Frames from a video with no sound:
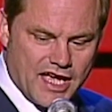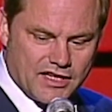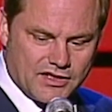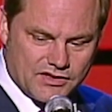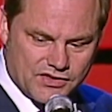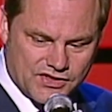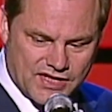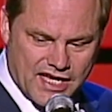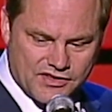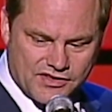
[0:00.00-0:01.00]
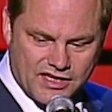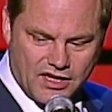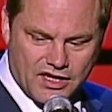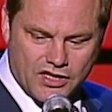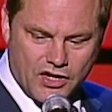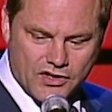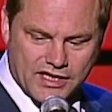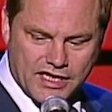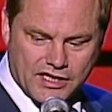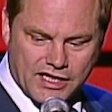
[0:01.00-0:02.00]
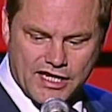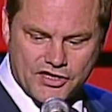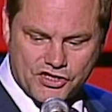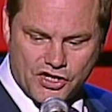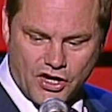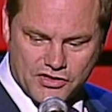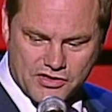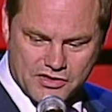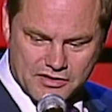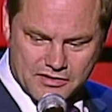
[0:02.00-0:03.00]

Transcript: Jack. Stand still, I can't get a clear shot.